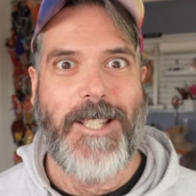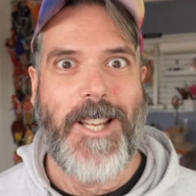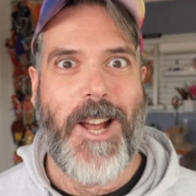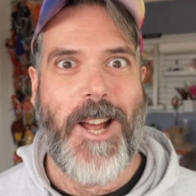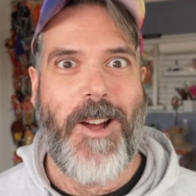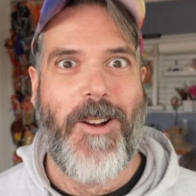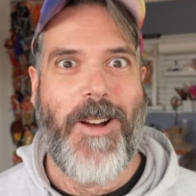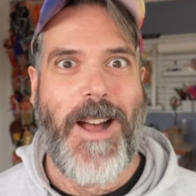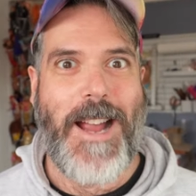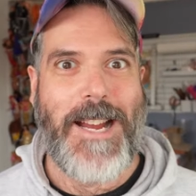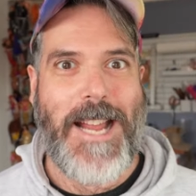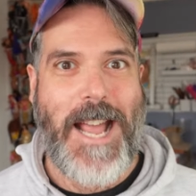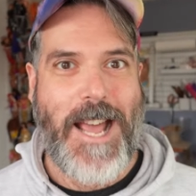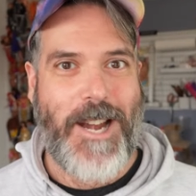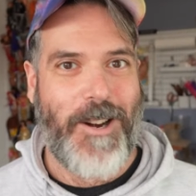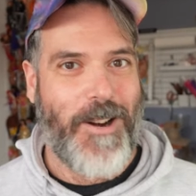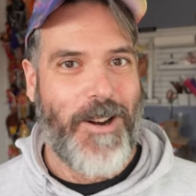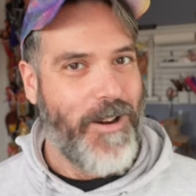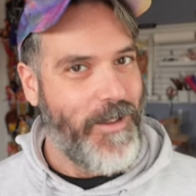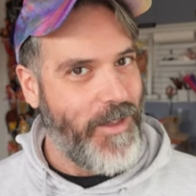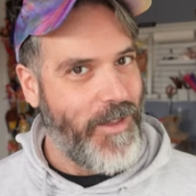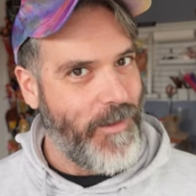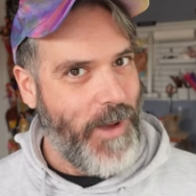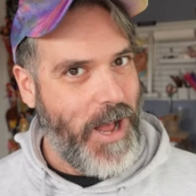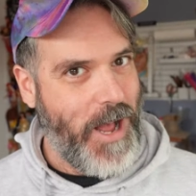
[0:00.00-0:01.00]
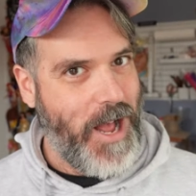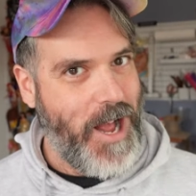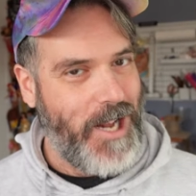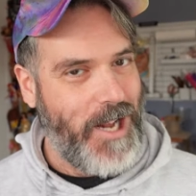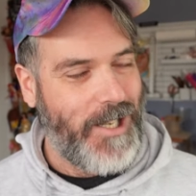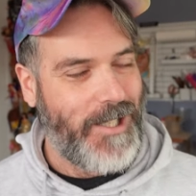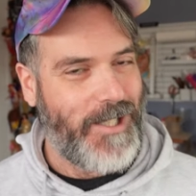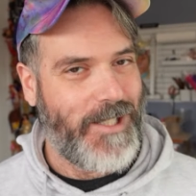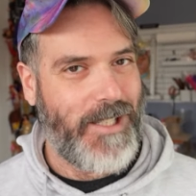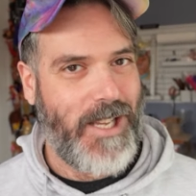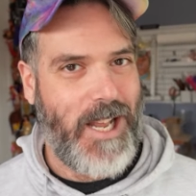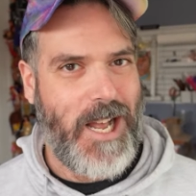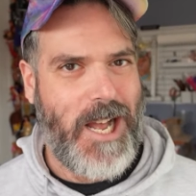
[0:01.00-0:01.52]
so I got her out of the
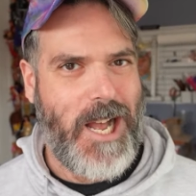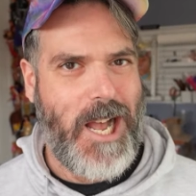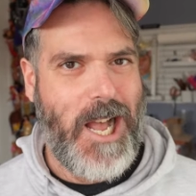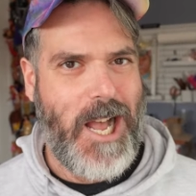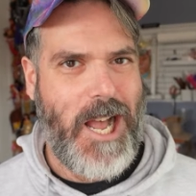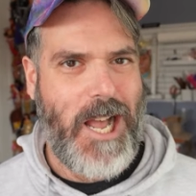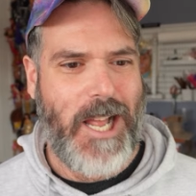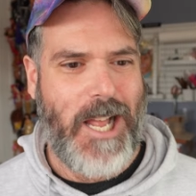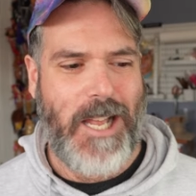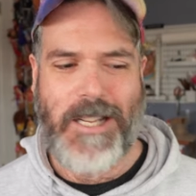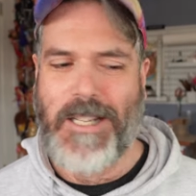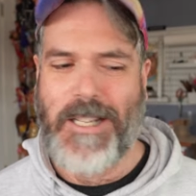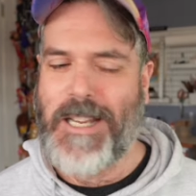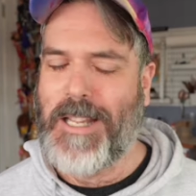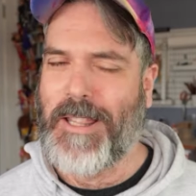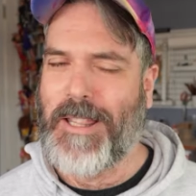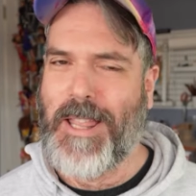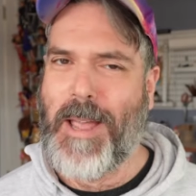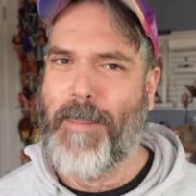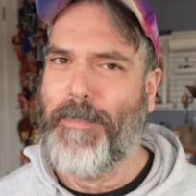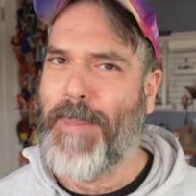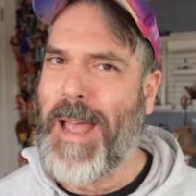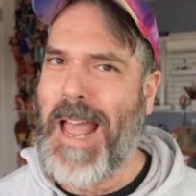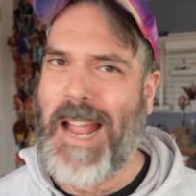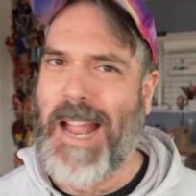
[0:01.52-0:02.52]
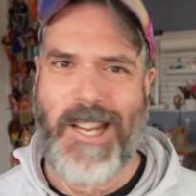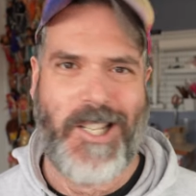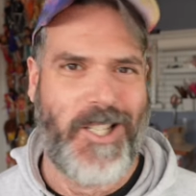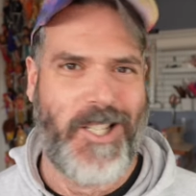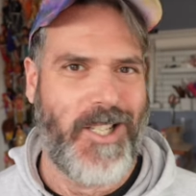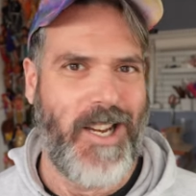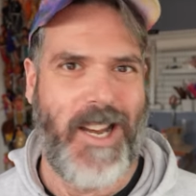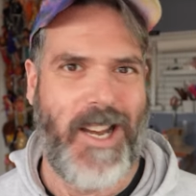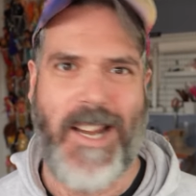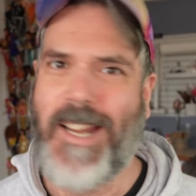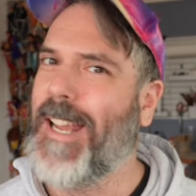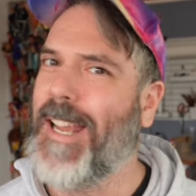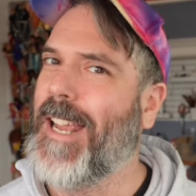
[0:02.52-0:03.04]
box. Uh, that
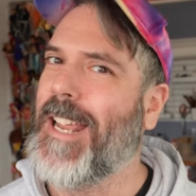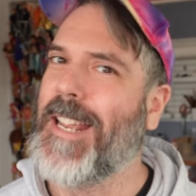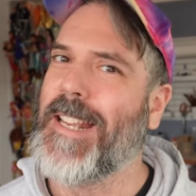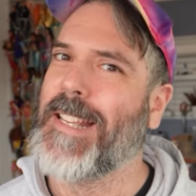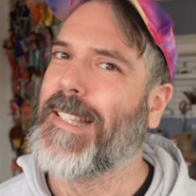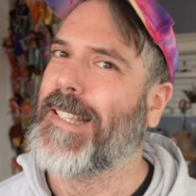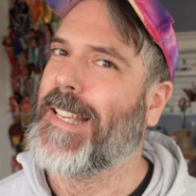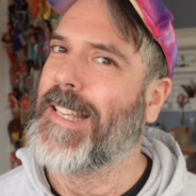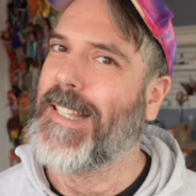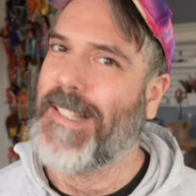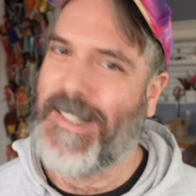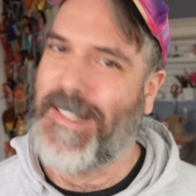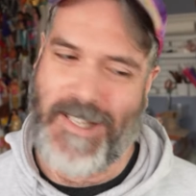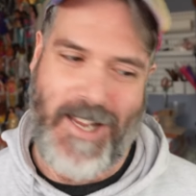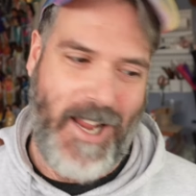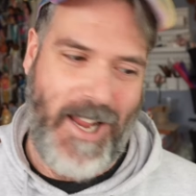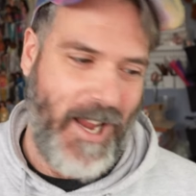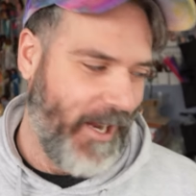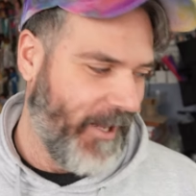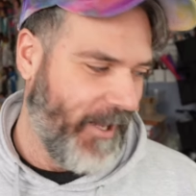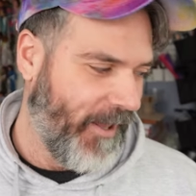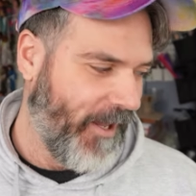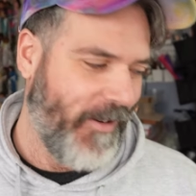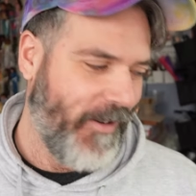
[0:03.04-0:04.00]
packaging is insane.